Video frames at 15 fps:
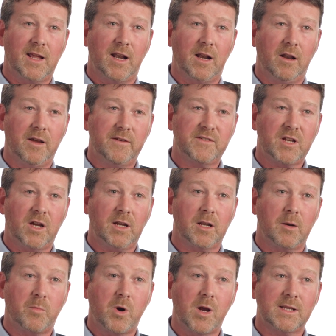and
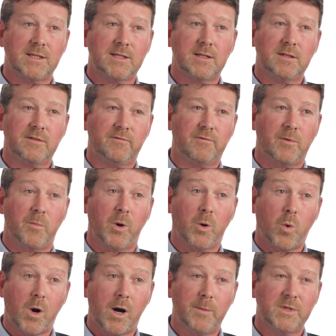lifecycle processes from
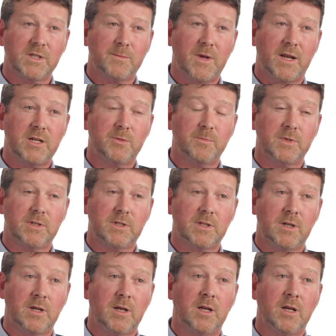requirements management